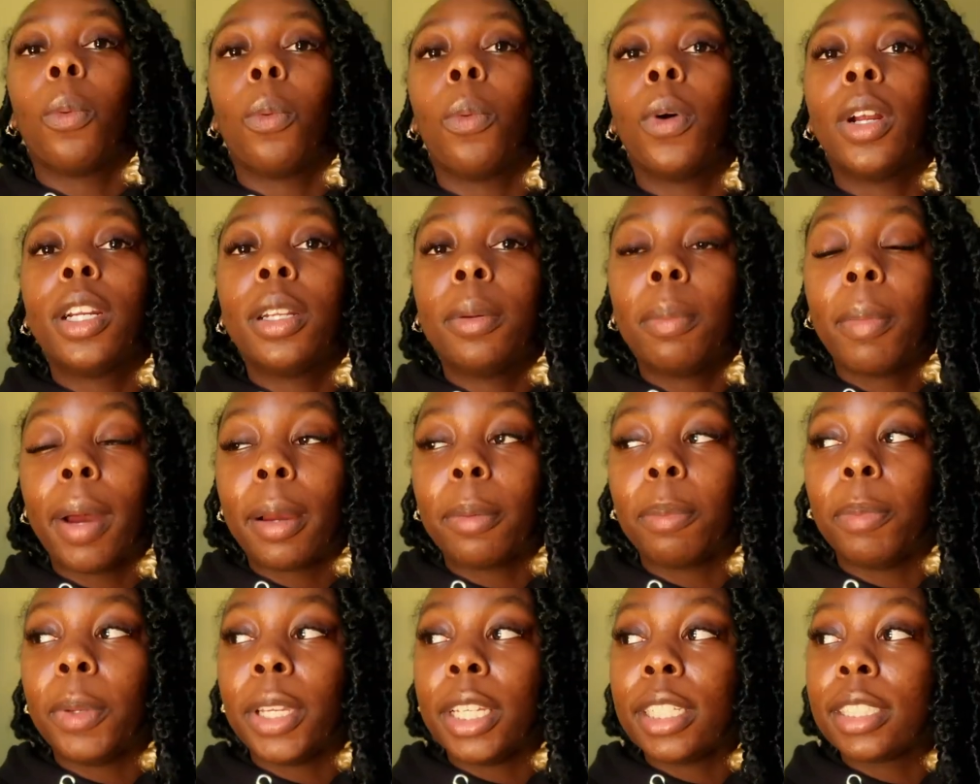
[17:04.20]
One of
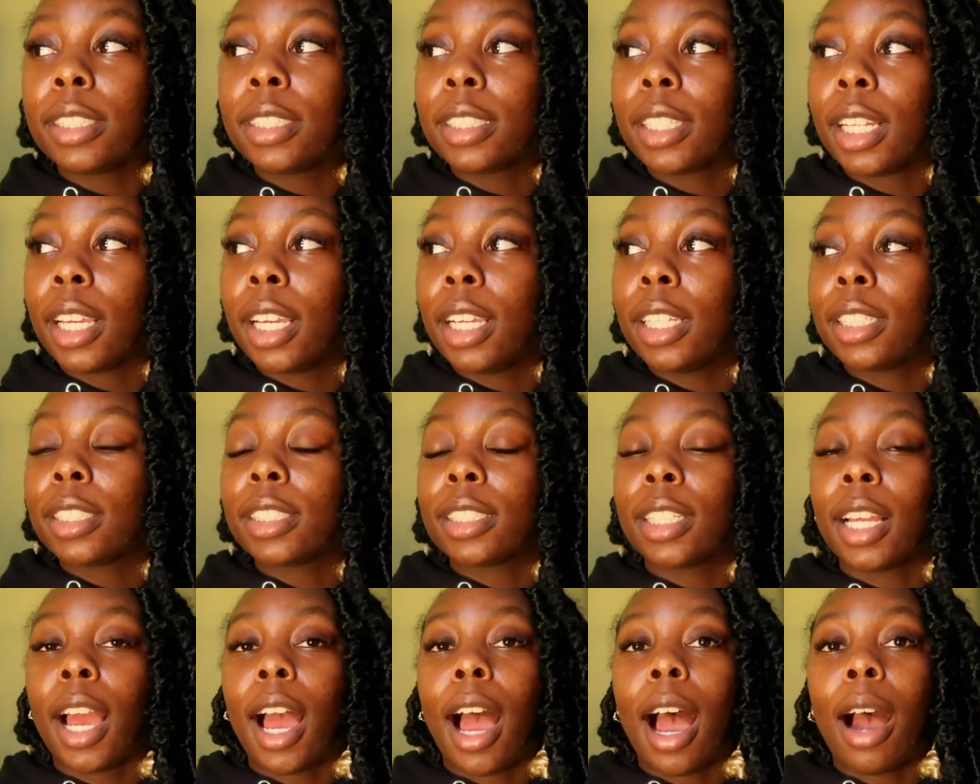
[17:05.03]
my biggest things
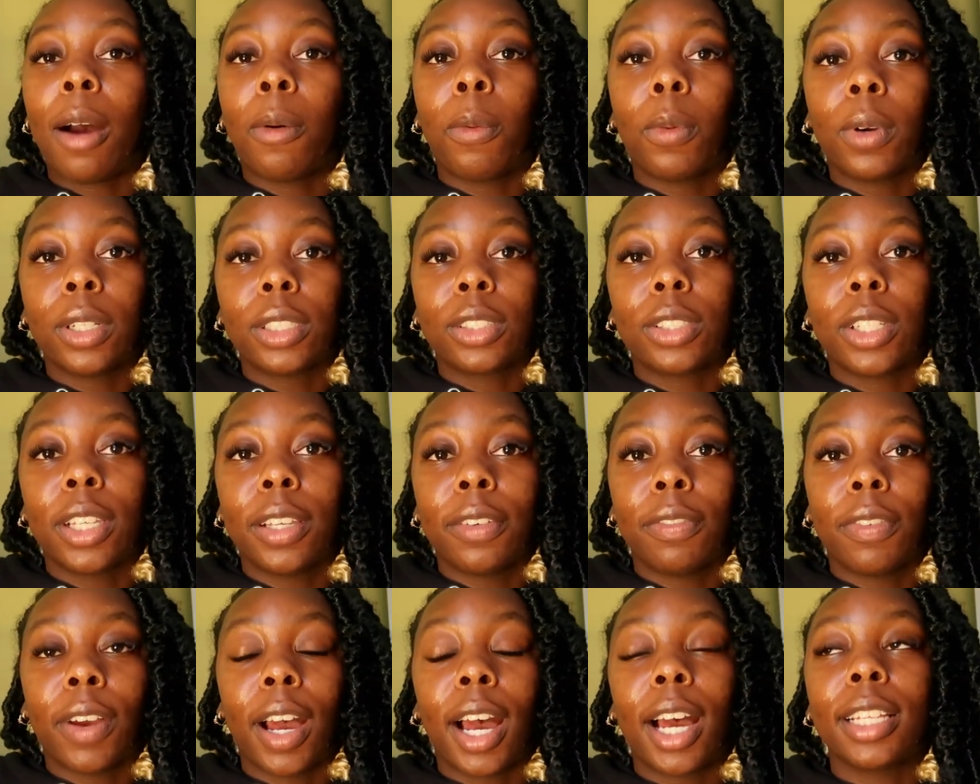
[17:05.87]
that I want to
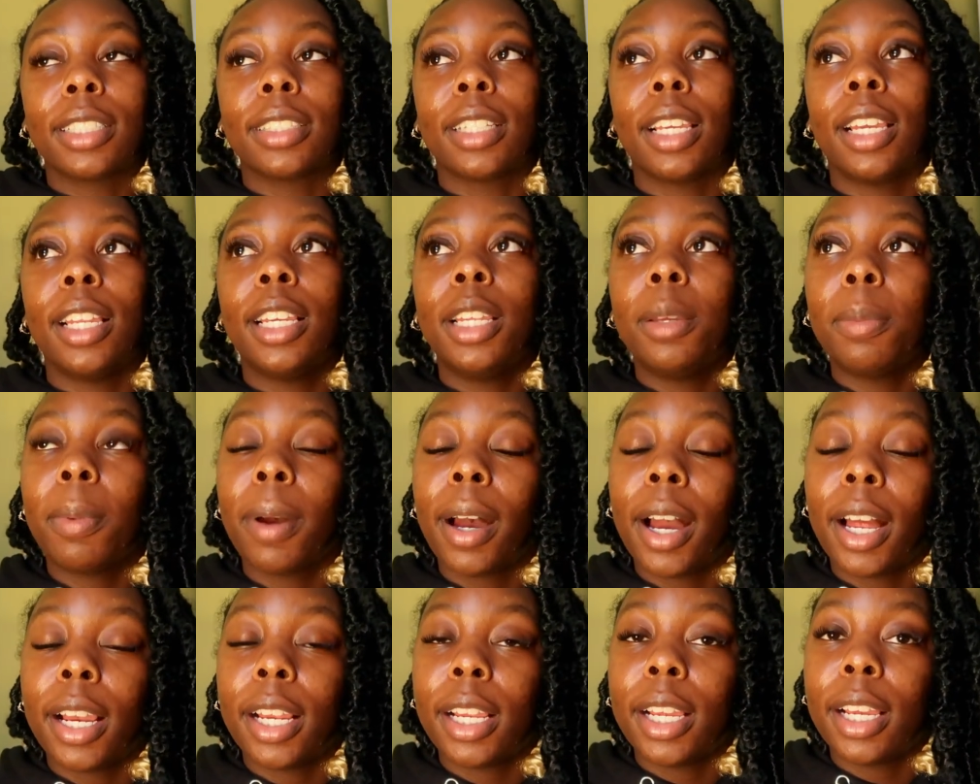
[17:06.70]
advise
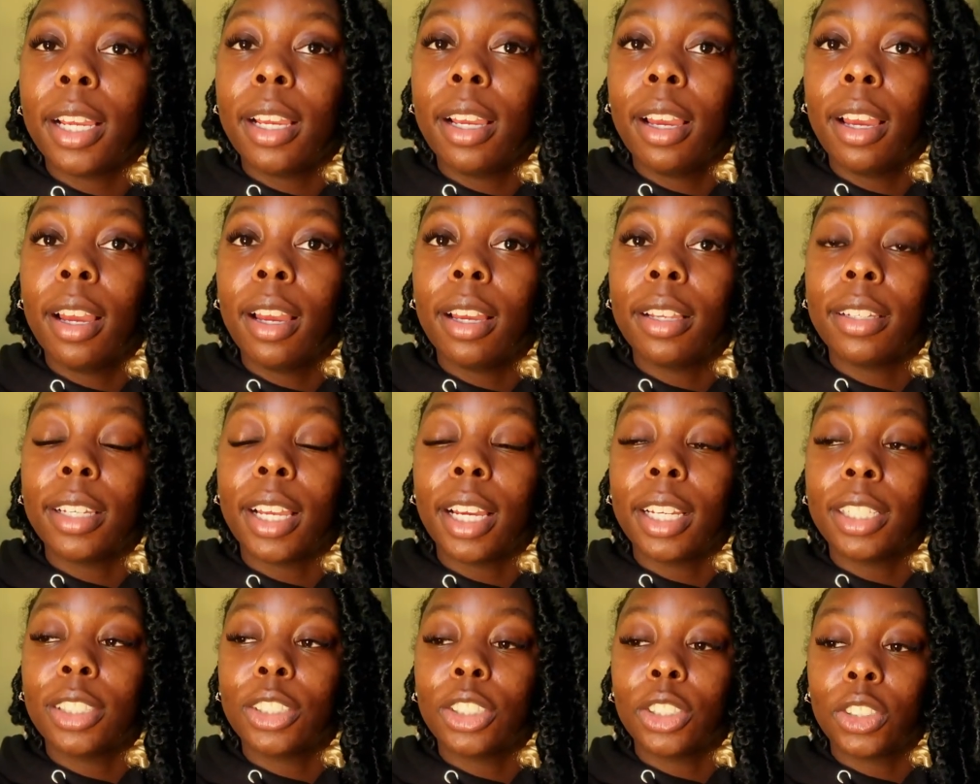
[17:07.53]
anybody
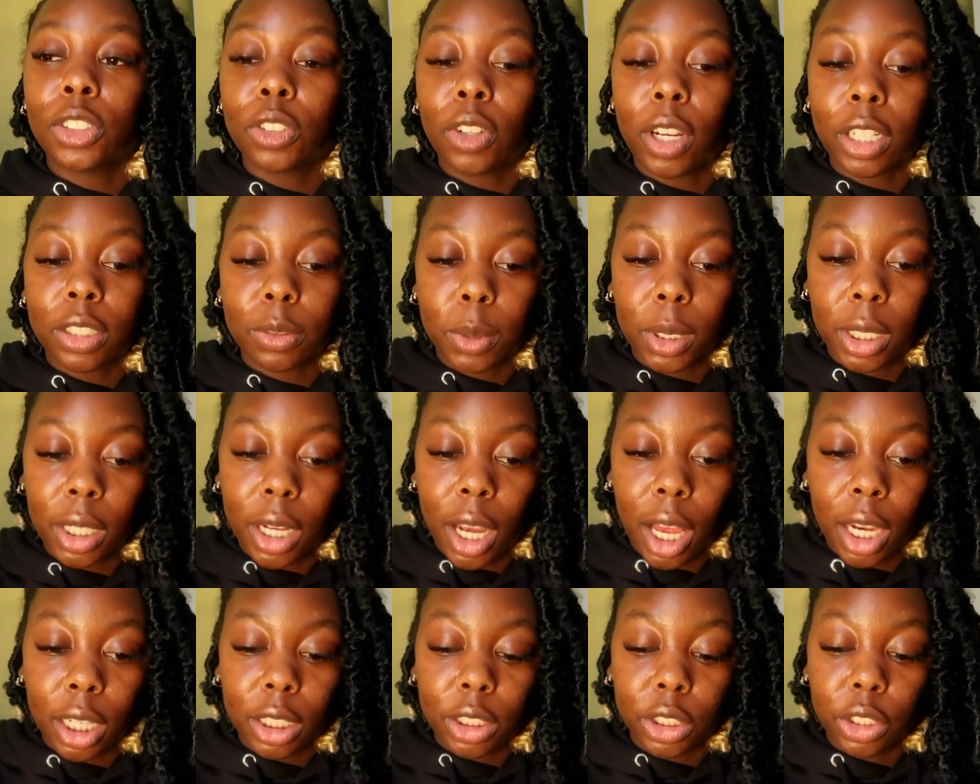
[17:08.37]
that is just graduating
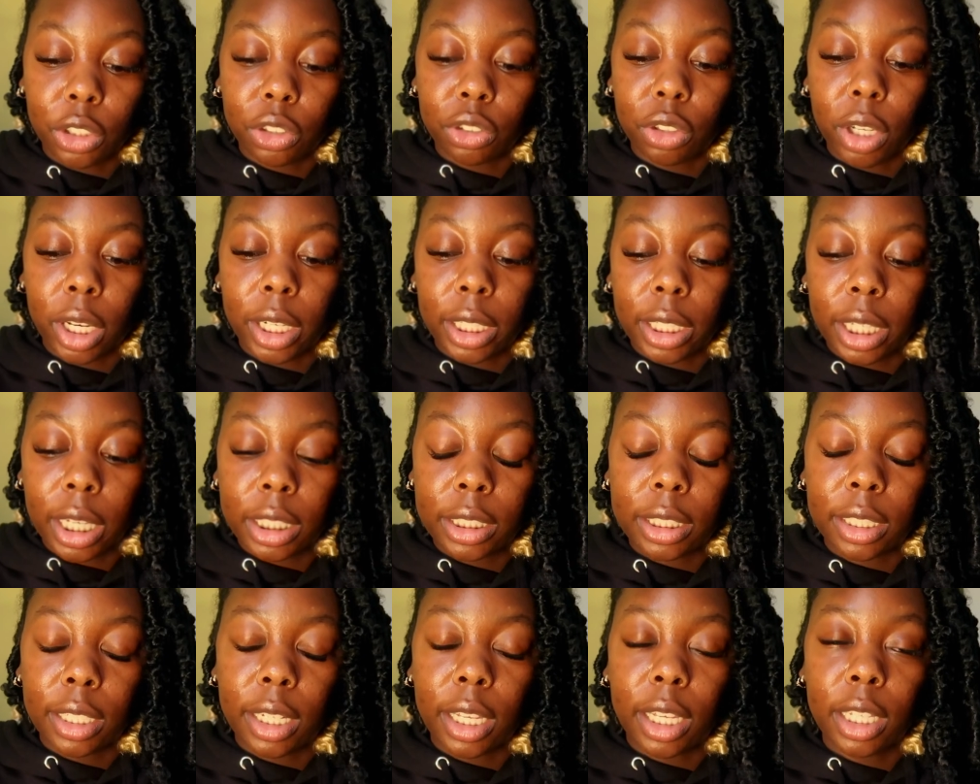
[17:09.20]
college and you're trying to get
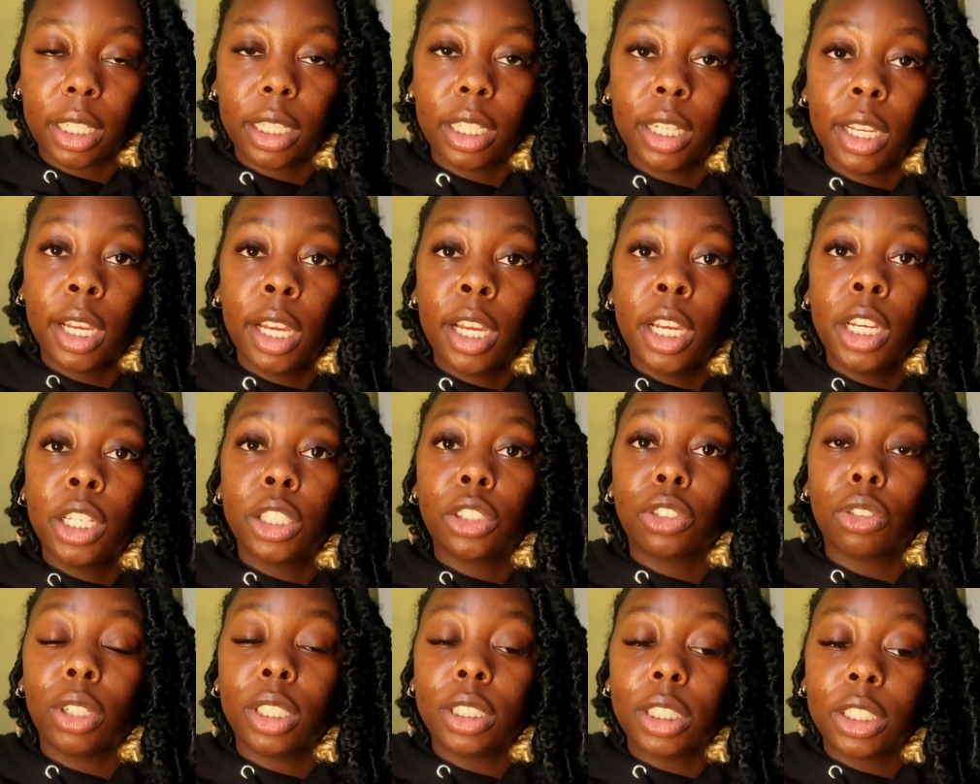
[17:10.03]
into that
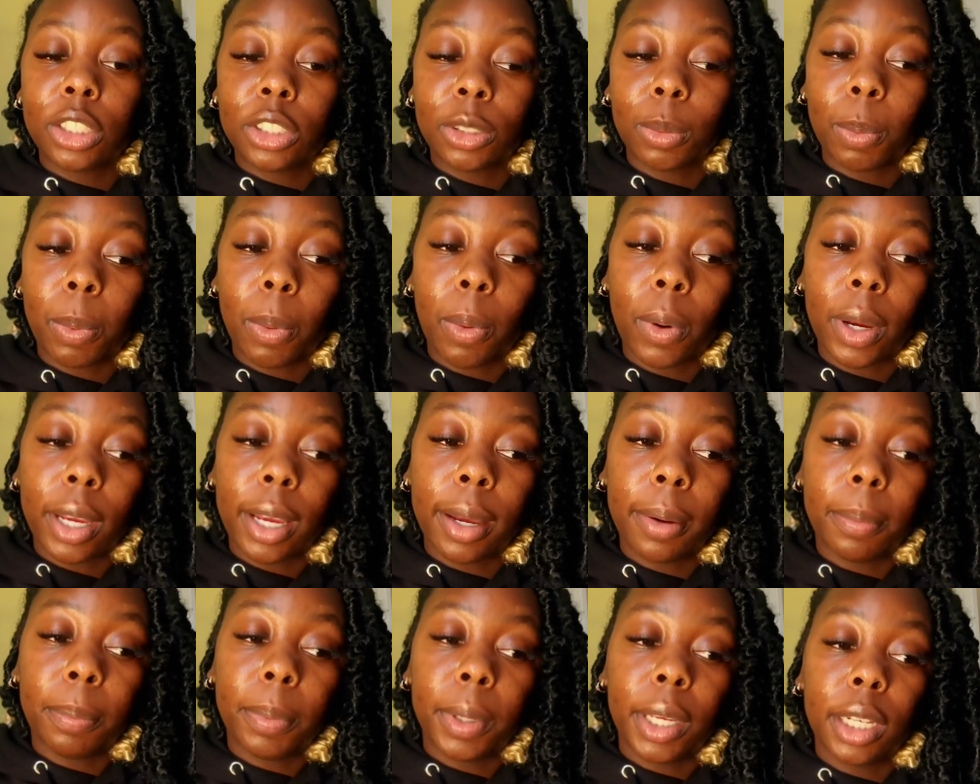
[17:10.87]
transition point
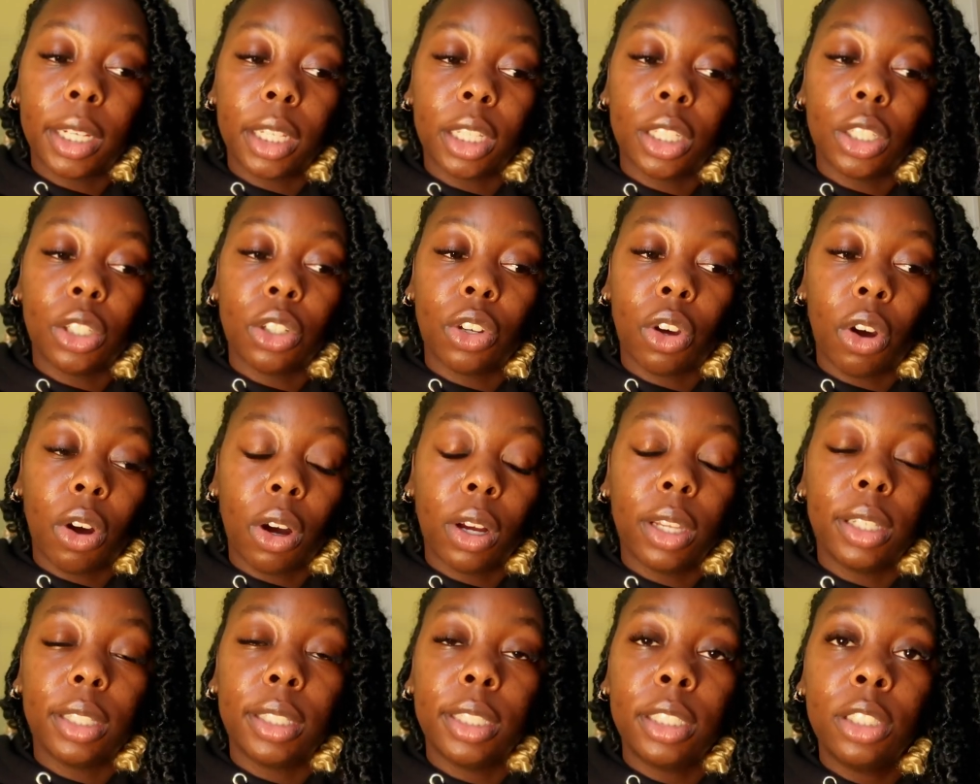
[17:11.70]
of being an
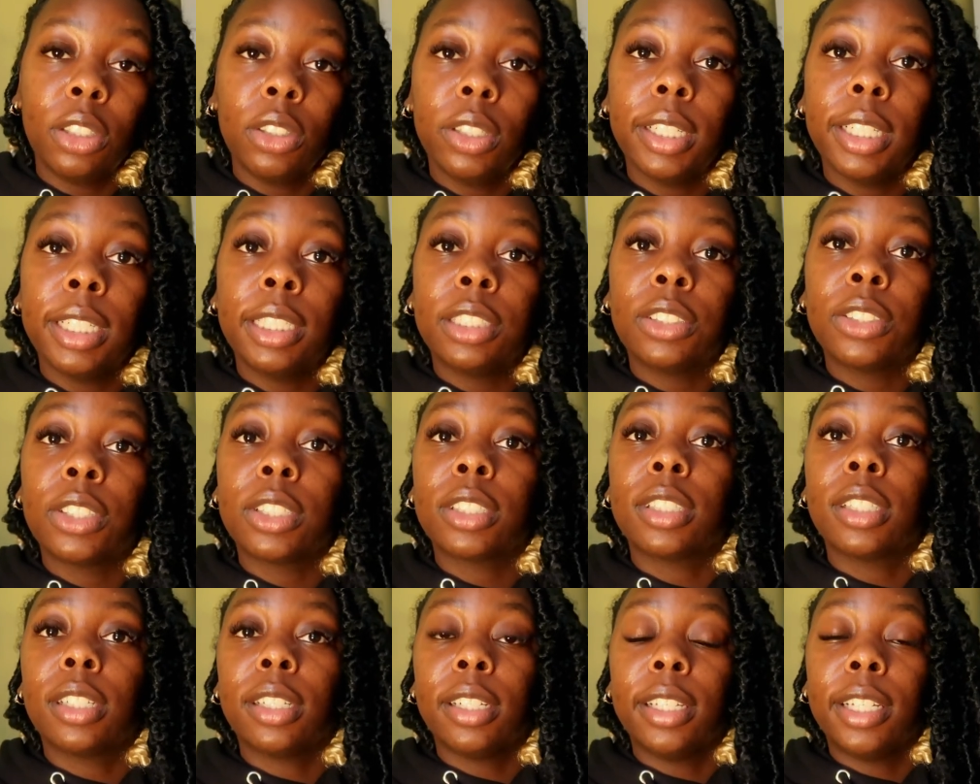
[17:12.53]
adult, literally
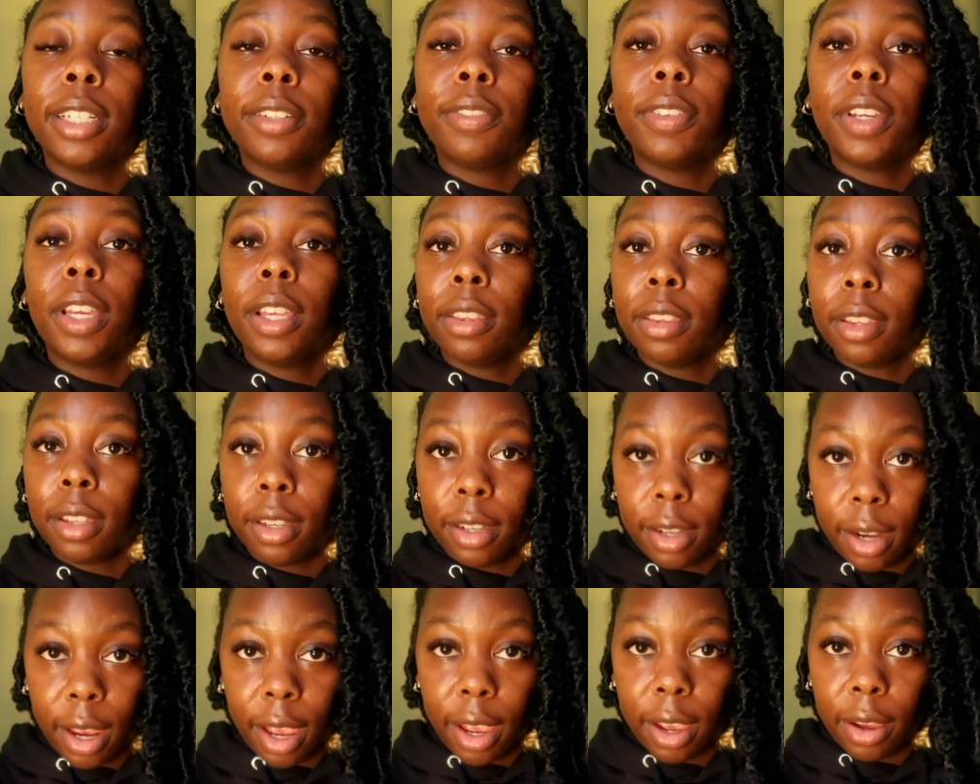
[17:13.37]
just live in the
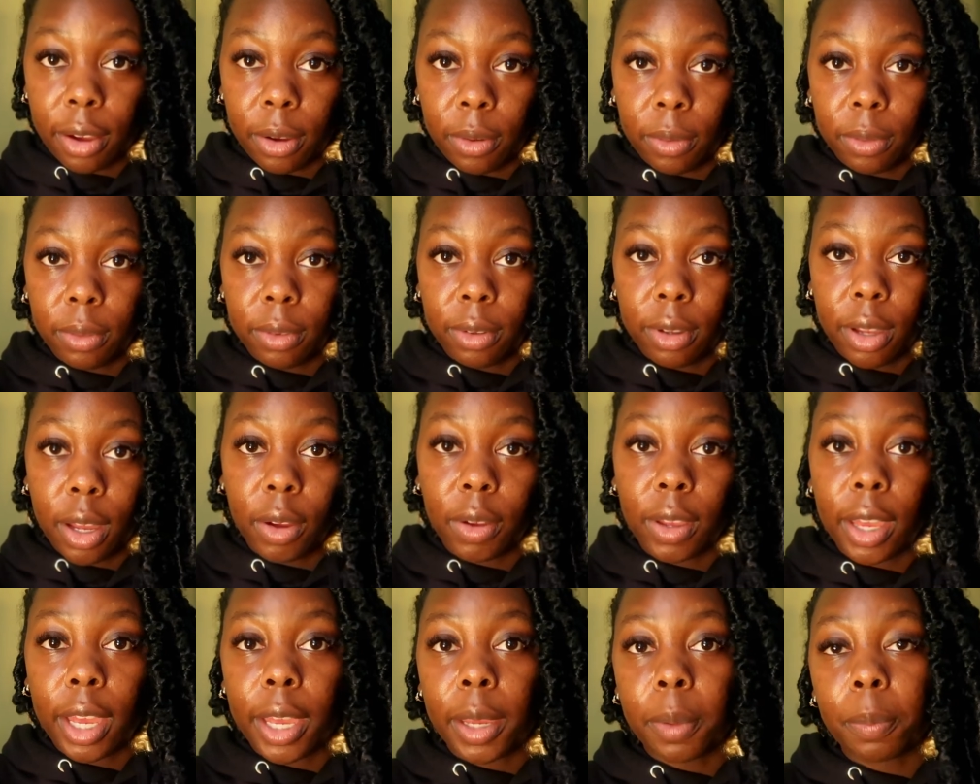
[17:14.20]
now,
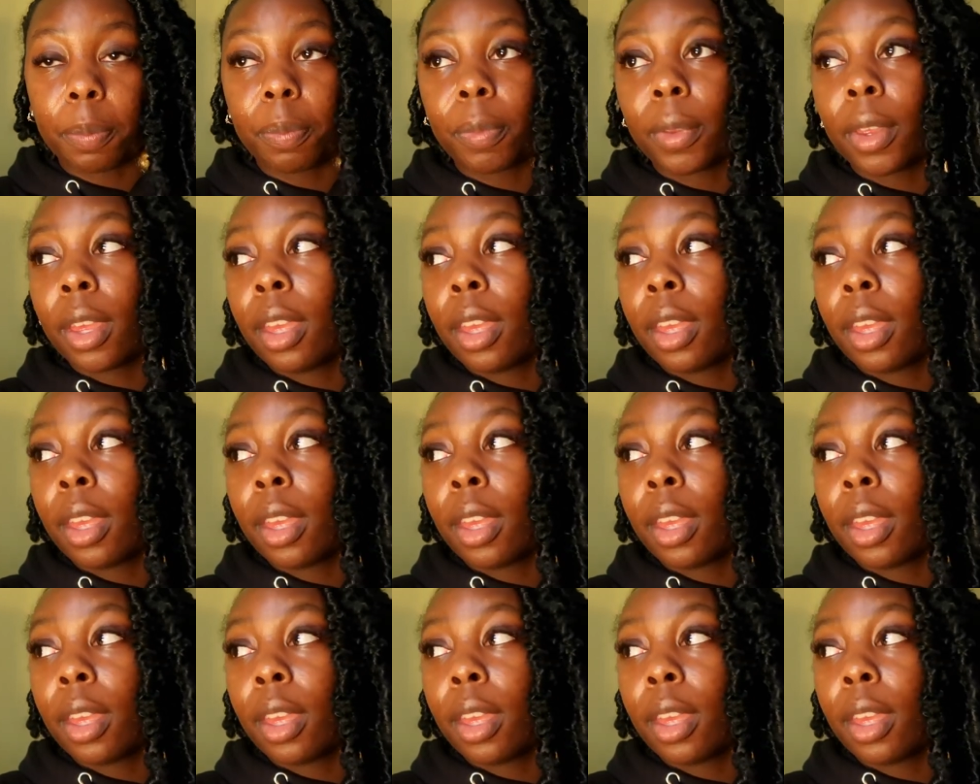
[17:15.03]
okay?